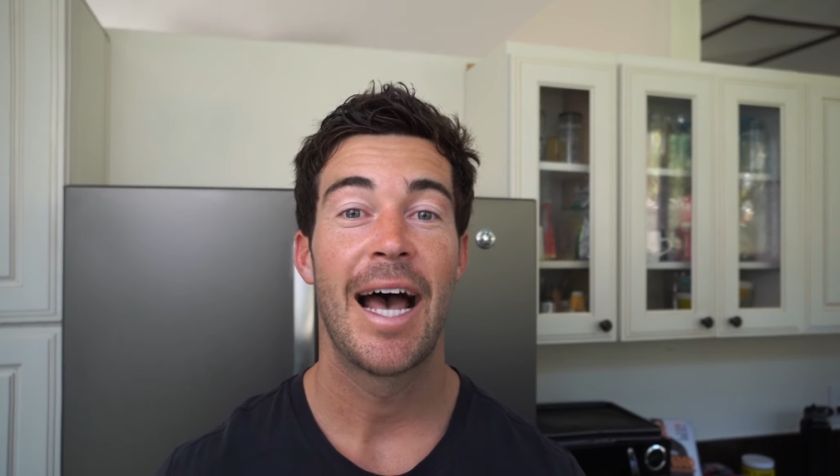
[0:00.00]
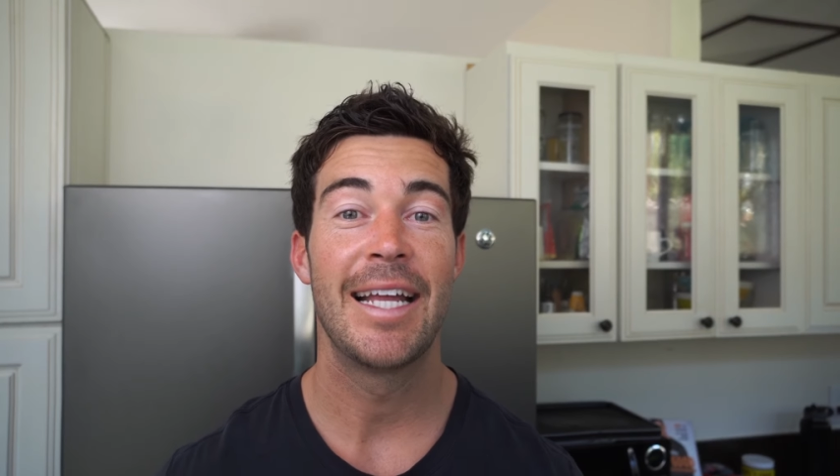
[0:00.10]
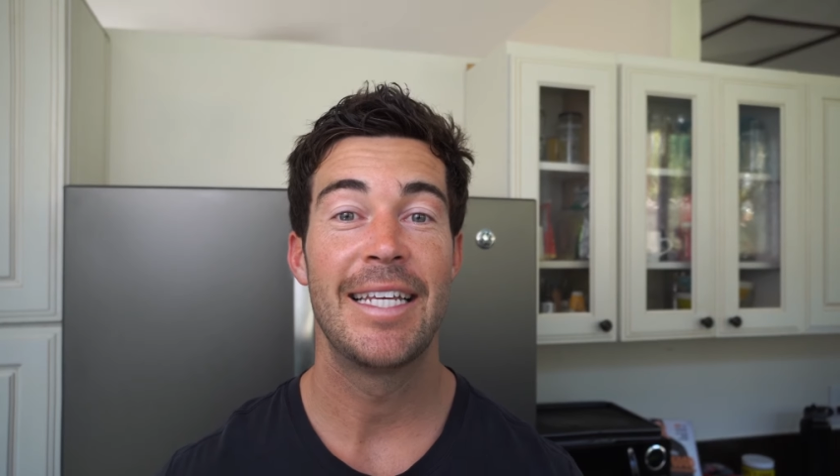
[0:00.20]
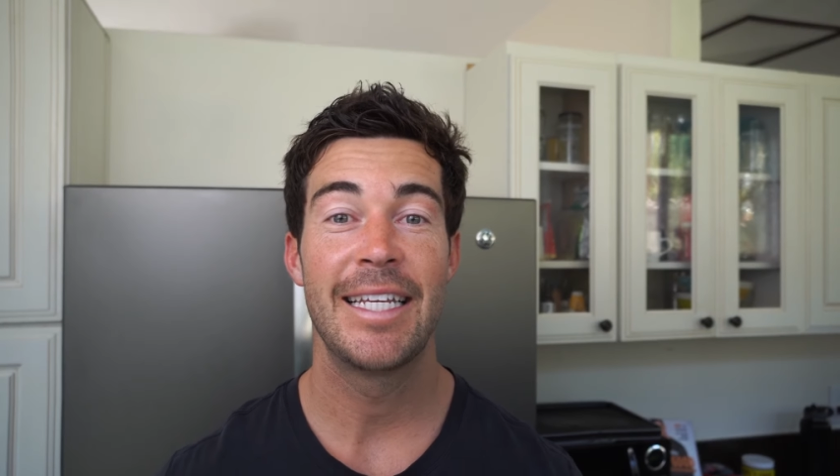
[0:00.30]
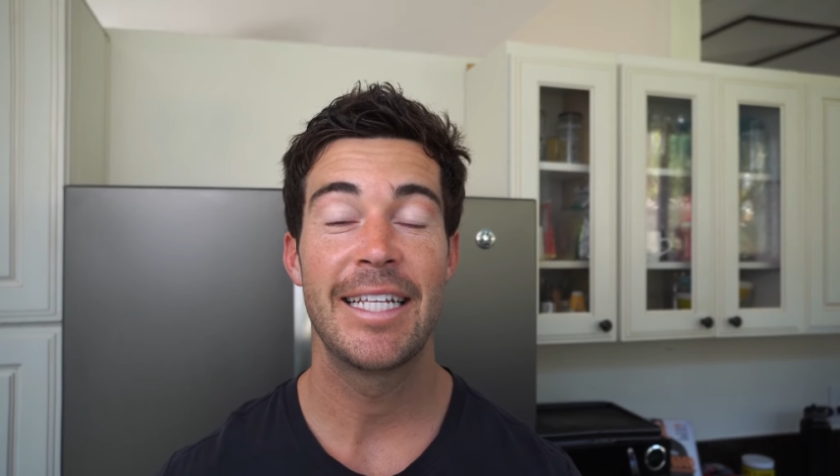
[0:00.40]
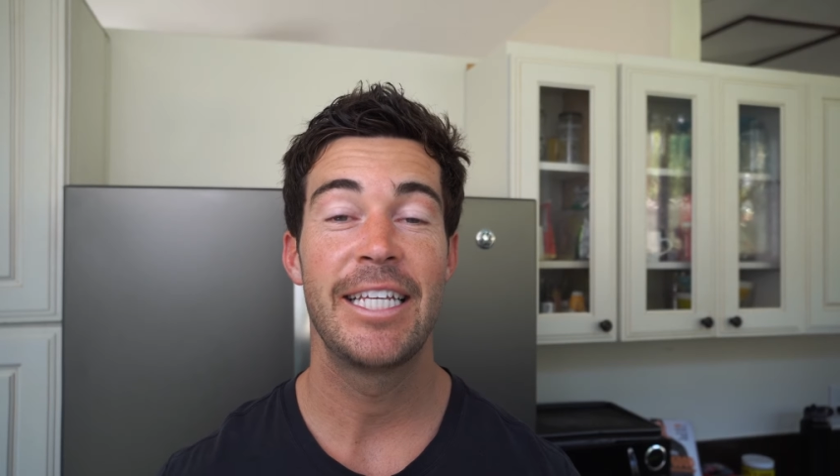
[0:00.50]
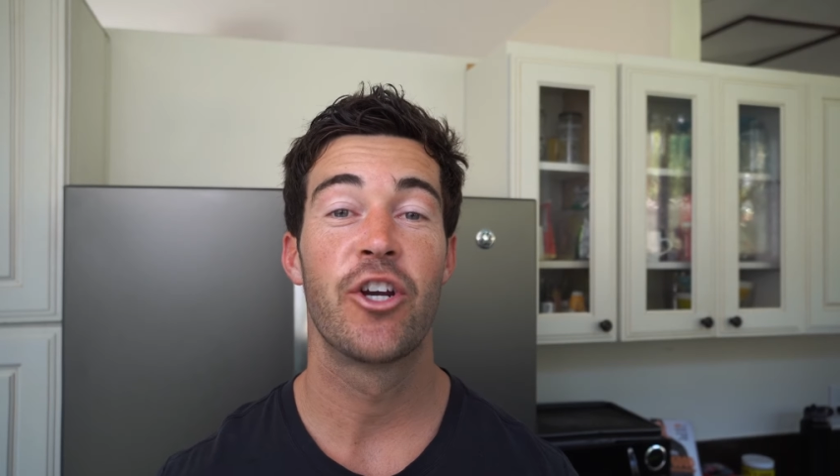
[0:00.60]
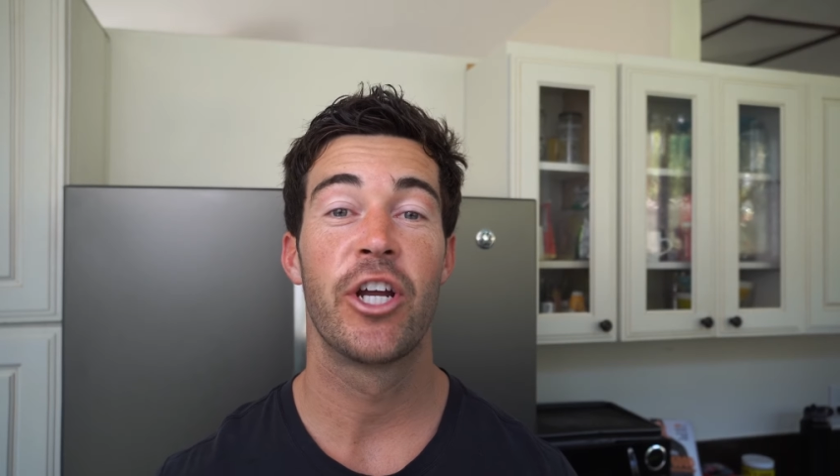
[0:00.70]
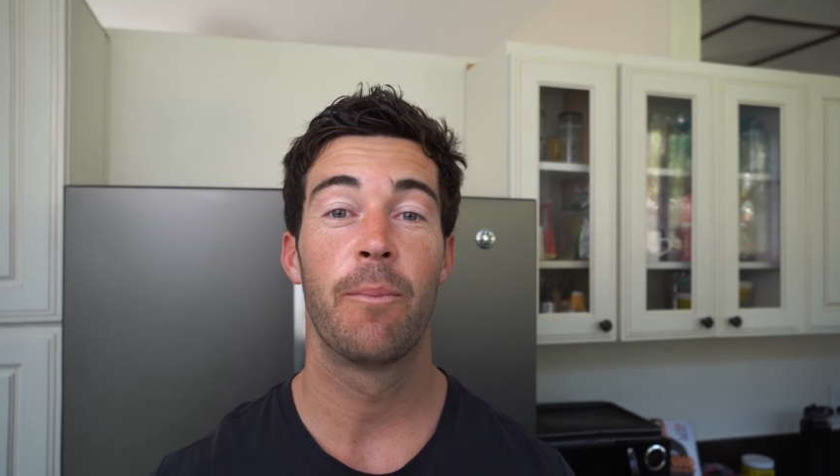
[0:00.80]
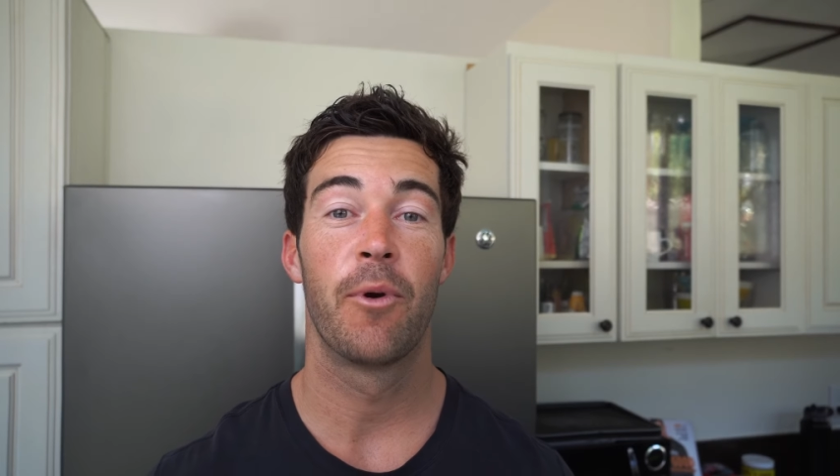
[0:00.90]
Ideally,
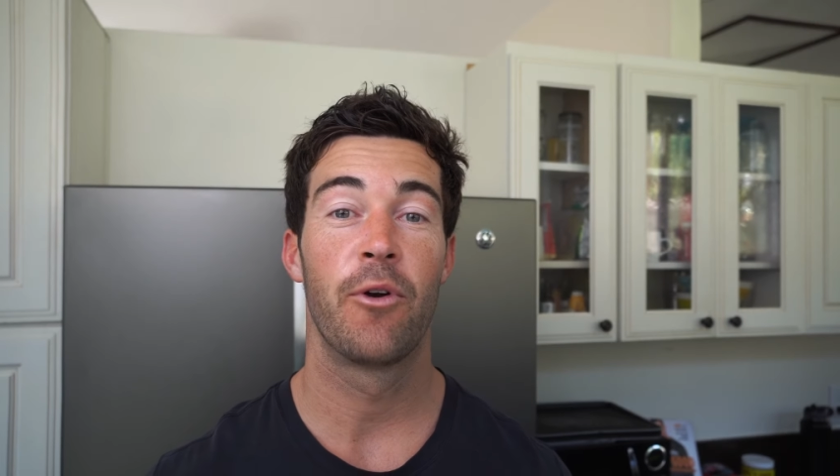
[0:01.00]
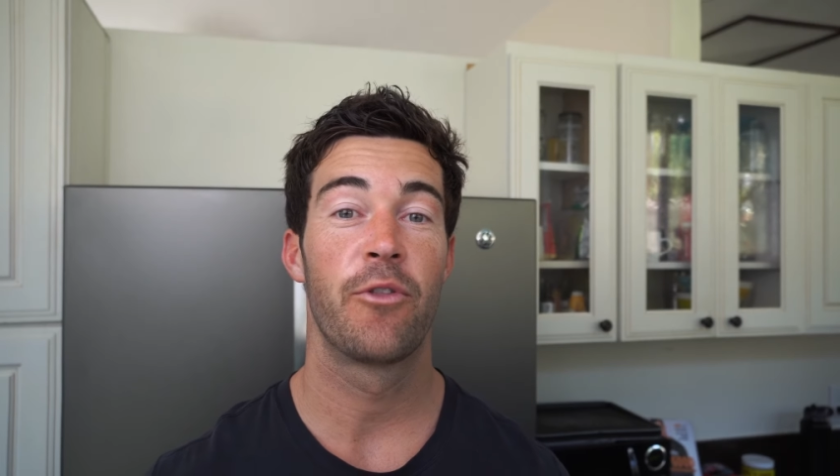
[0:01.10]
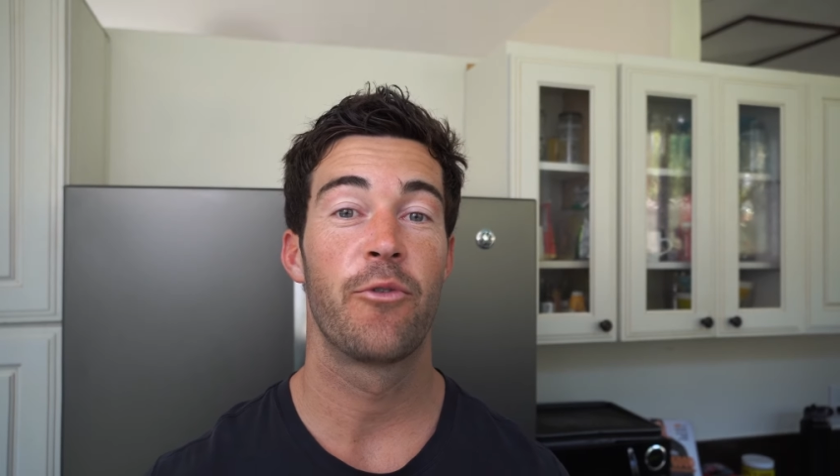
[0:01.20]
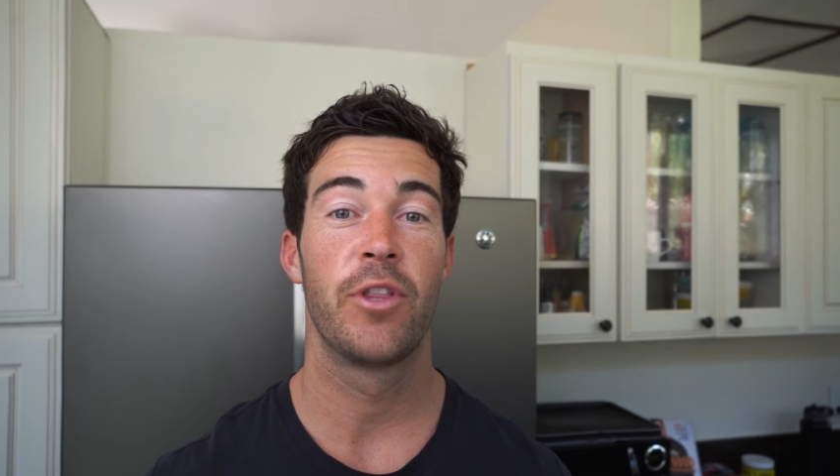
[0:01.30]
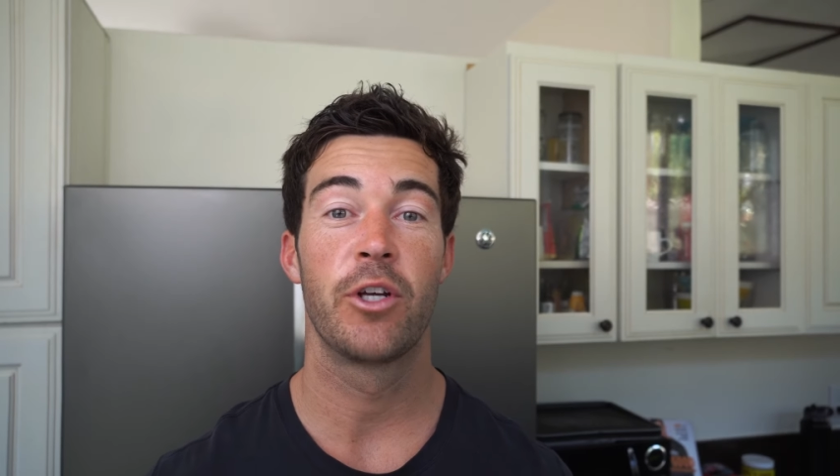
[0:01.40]
you're gonna burn through the